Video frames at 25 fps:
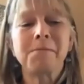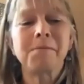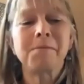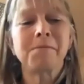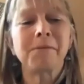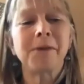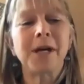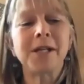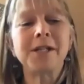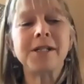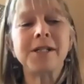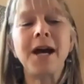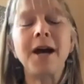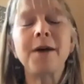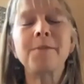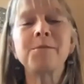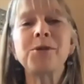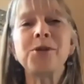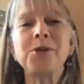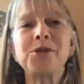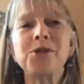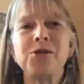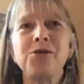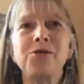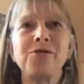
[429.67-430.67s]

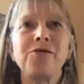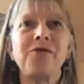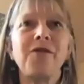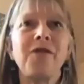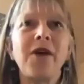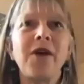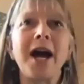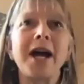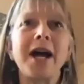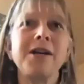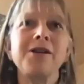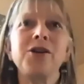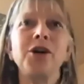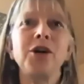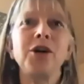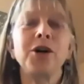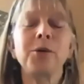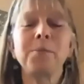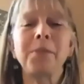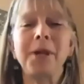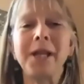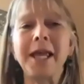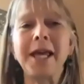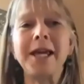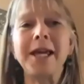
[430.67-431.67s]
attempts to find her
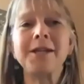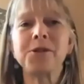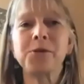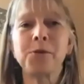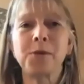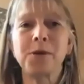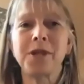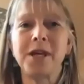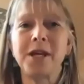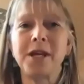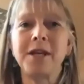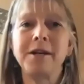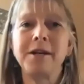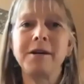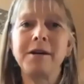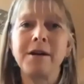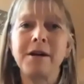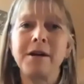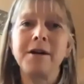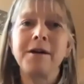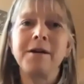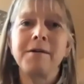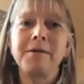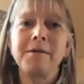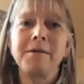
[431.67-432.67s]
place within
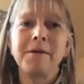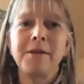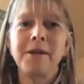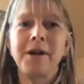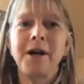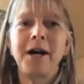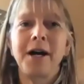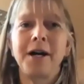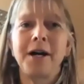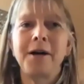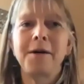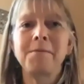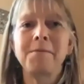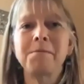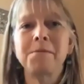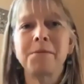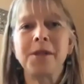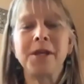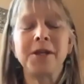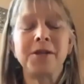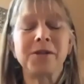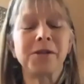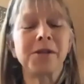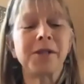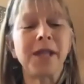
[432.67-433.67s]

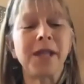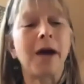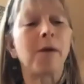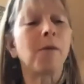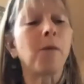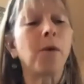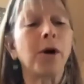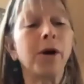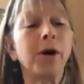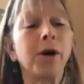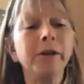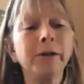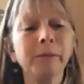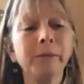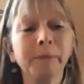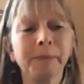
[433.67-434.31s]
that world.